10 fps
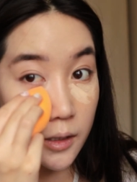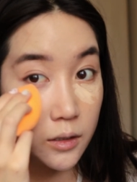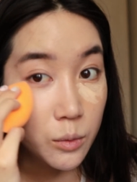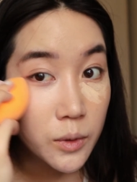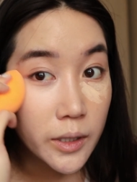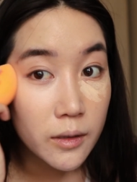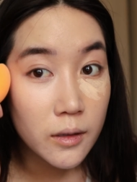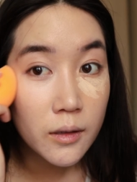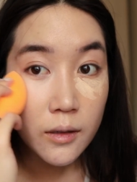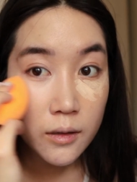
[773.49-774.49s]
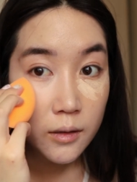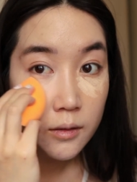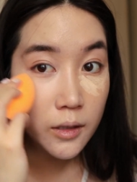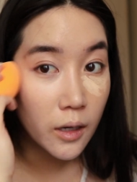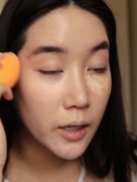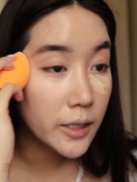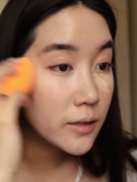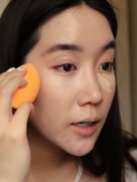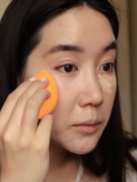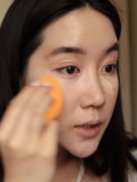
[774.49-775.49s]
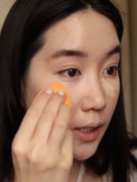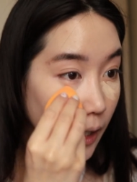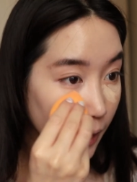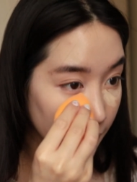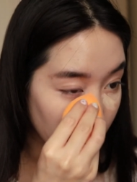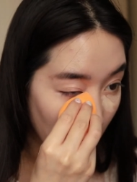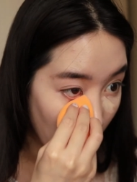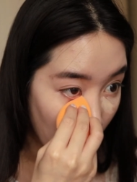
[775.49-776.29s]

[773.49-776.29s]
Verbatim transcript: this one, the Aritaum side,